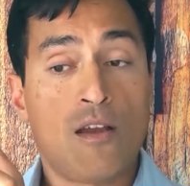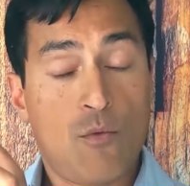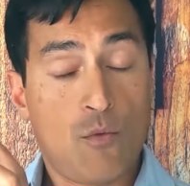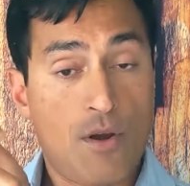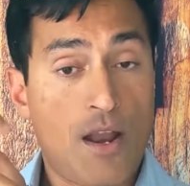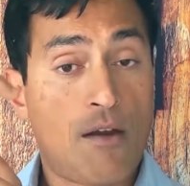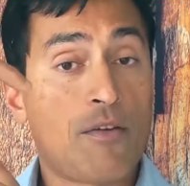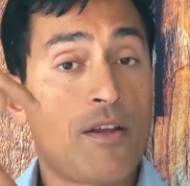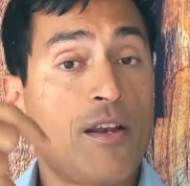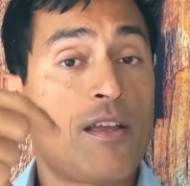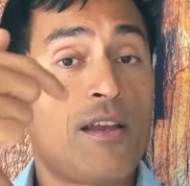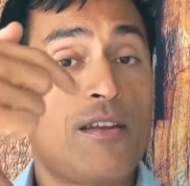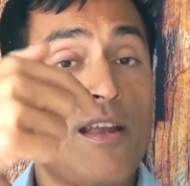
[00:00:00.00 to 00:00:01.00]
we're never going
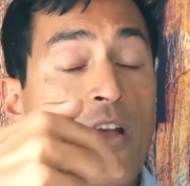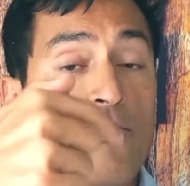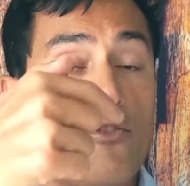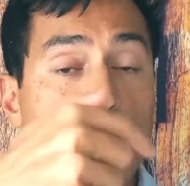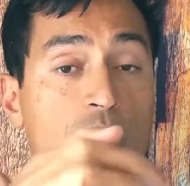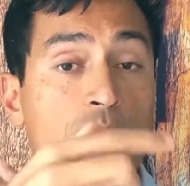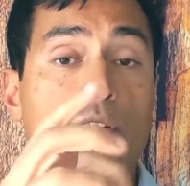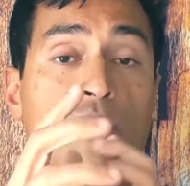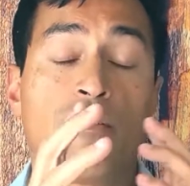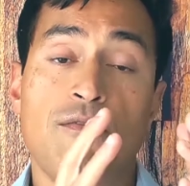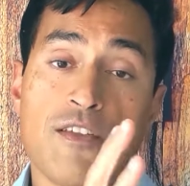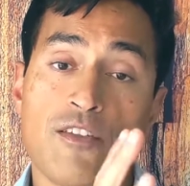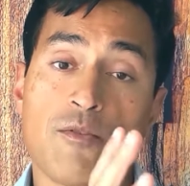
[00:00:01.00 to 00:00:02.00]
to get downstream to the
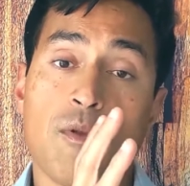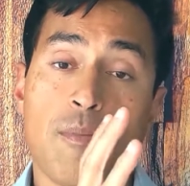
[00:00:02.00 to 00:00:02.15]
visible